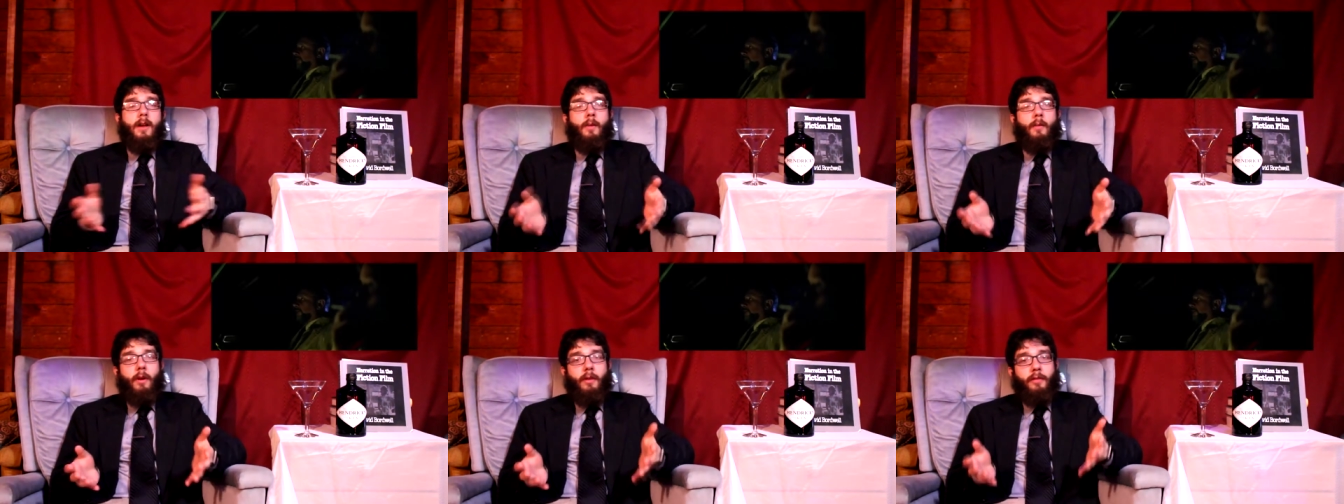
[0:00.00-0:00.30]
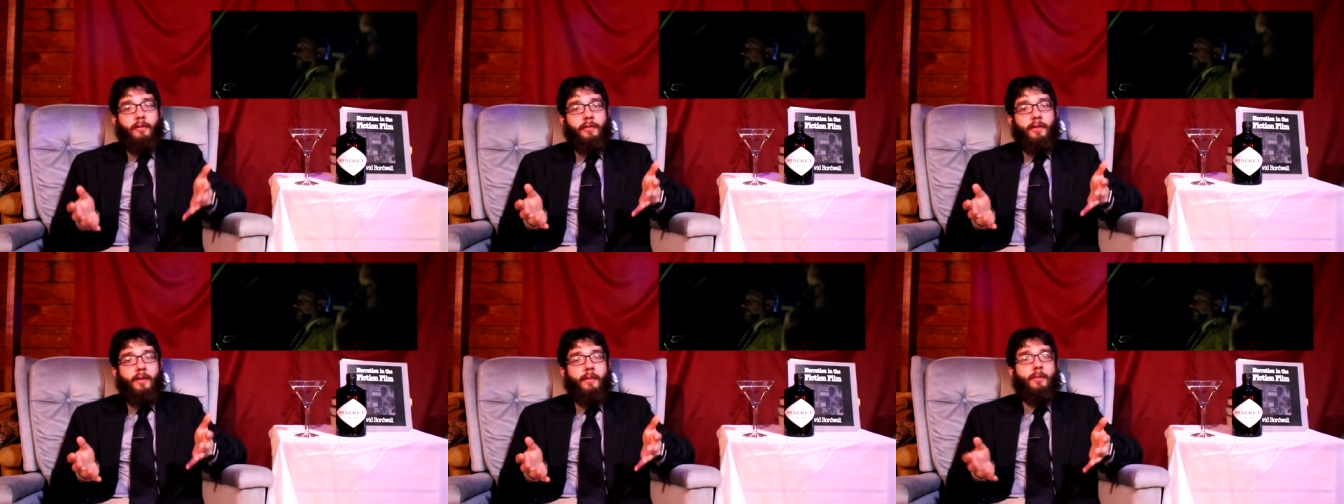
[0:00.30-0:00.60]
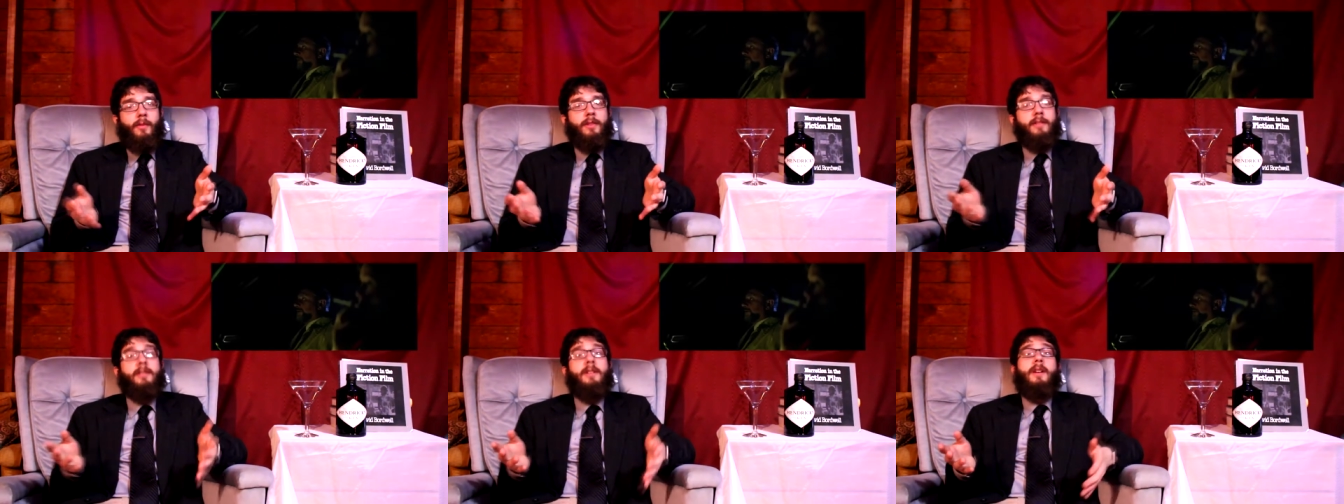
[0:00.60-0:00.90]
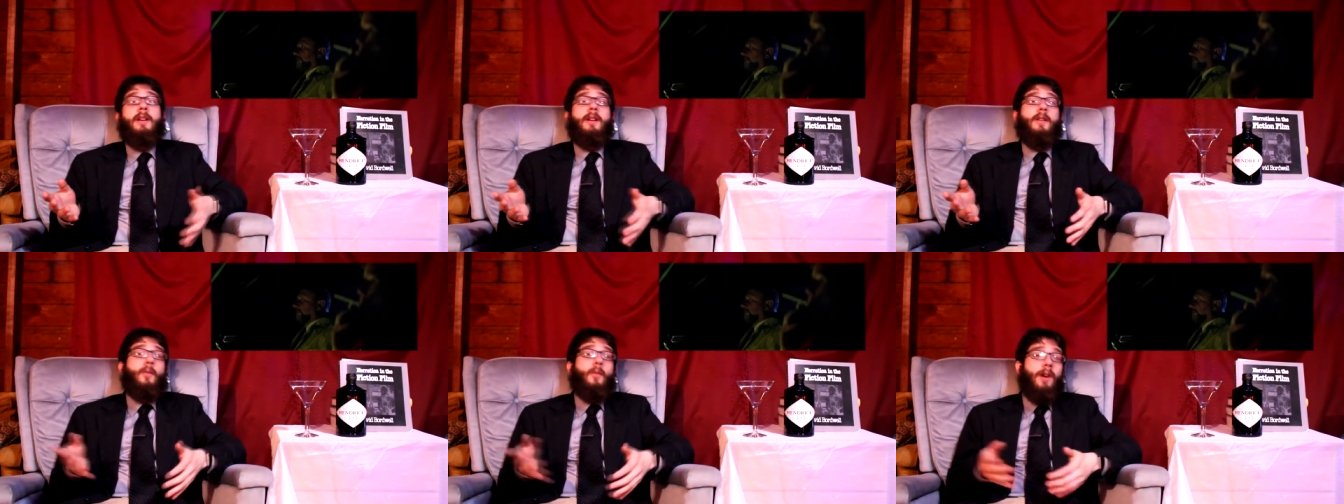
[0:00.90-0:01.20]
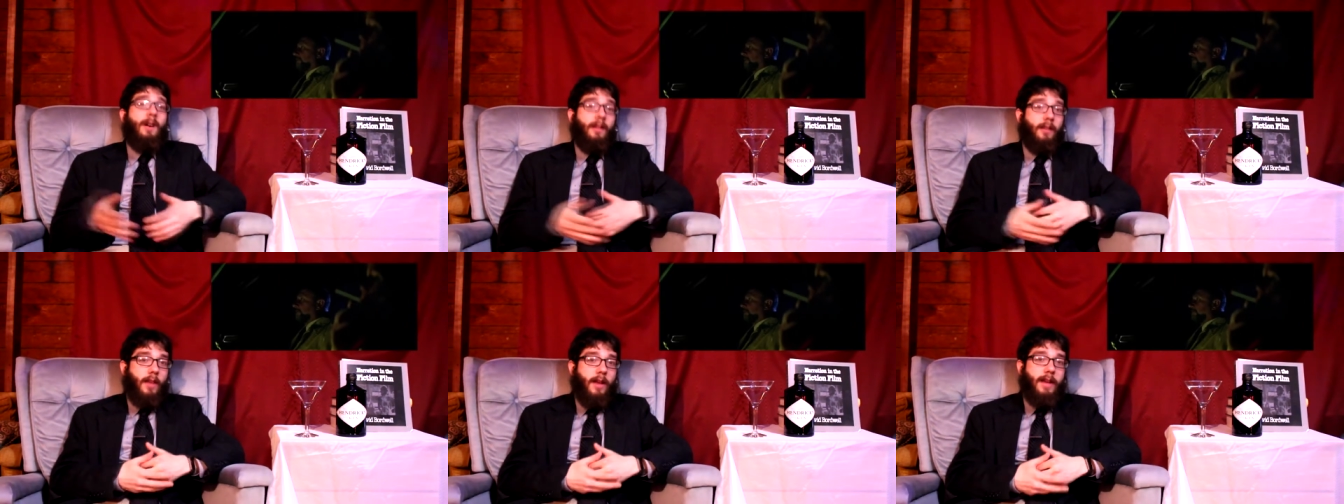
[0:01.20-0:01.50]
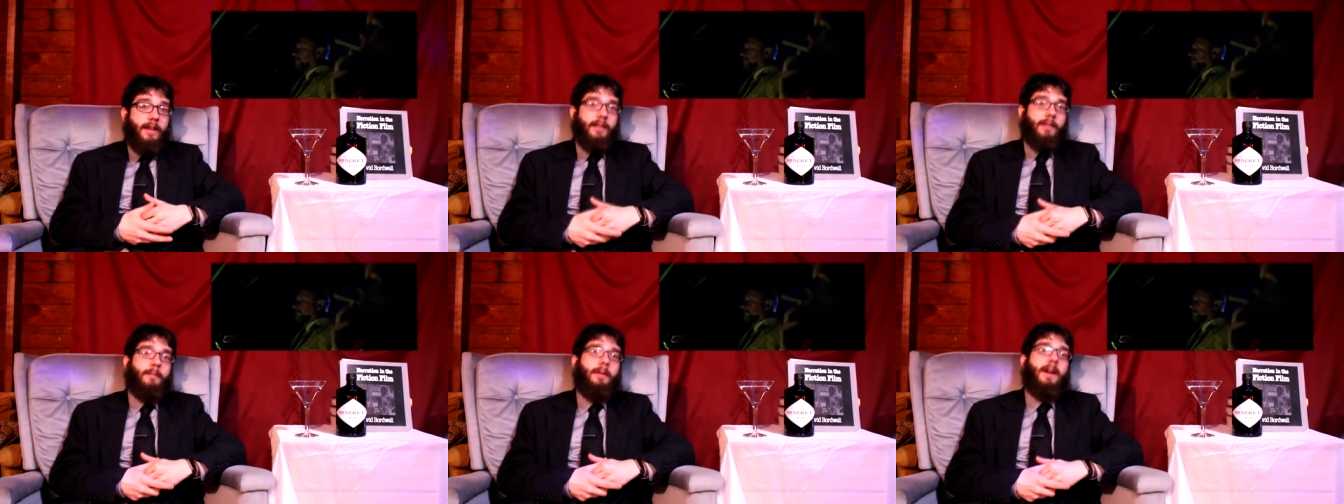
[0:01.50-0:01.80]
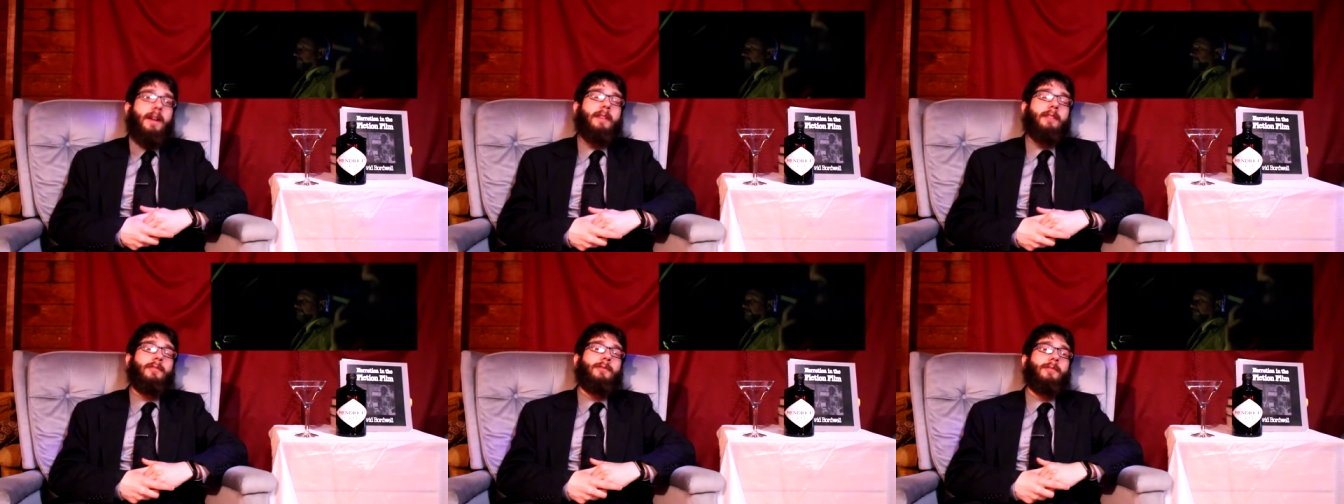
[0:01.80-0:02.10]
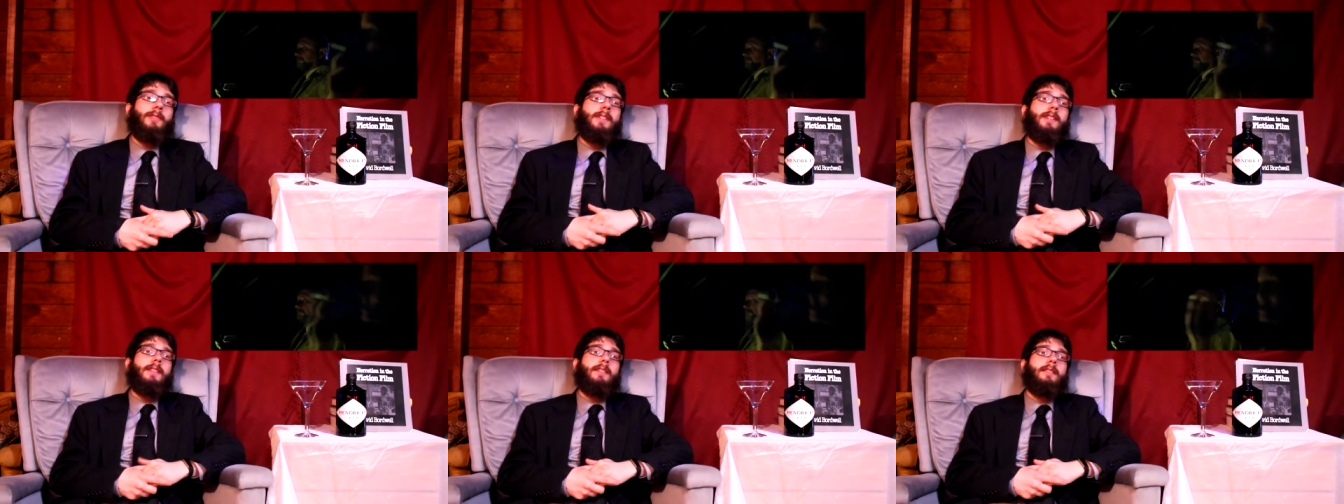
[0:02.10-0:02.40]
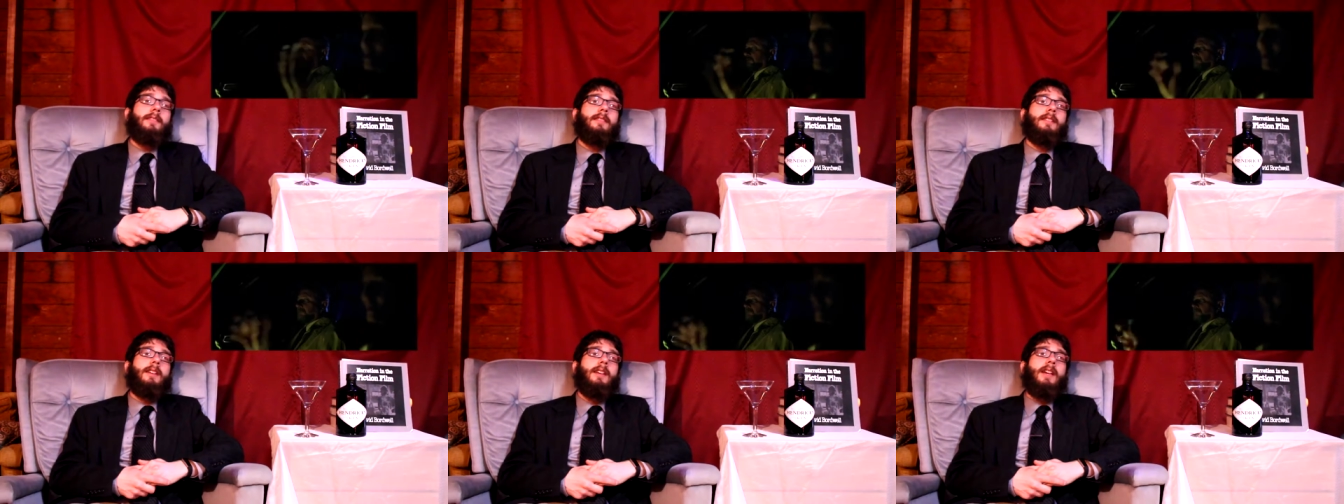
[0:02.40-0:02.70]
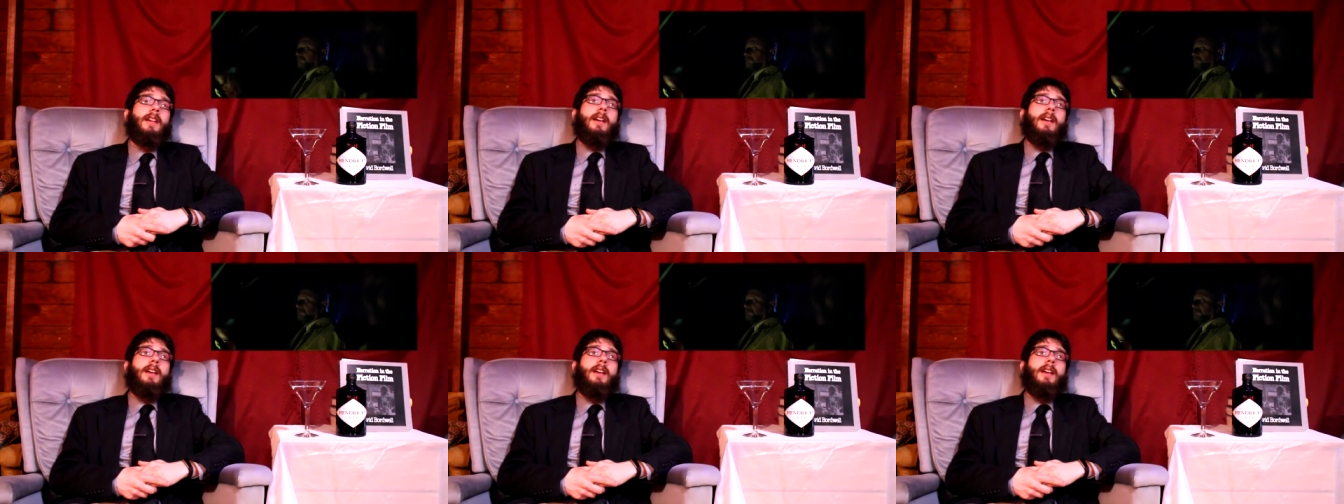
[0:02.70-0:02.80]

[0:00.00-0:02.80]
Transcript: While the film was well-liked upon its release,